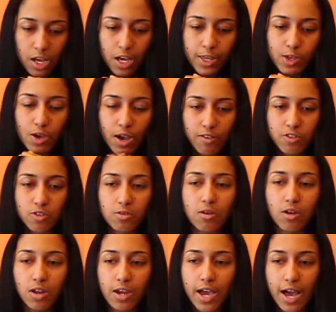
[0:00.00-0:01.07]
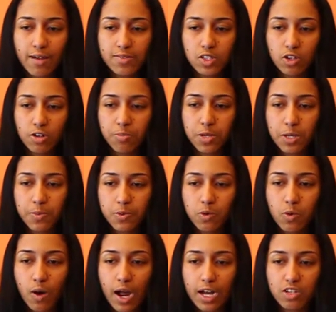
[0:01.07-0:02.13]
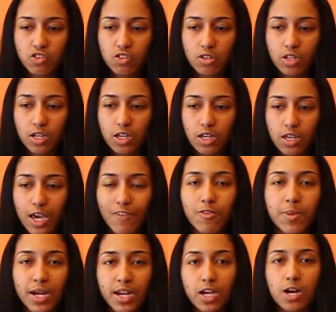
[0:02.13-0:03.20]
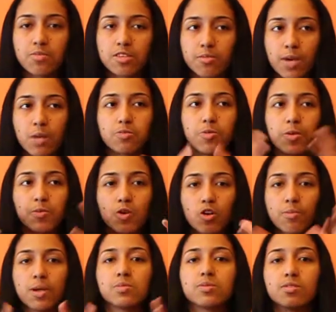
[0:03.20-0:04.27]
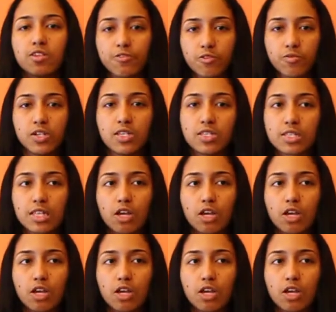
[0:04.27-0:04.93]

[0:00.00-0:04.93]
You're gonna have certain people who actually, everybody that comes to MEPS, people go to MEPS for different reasons.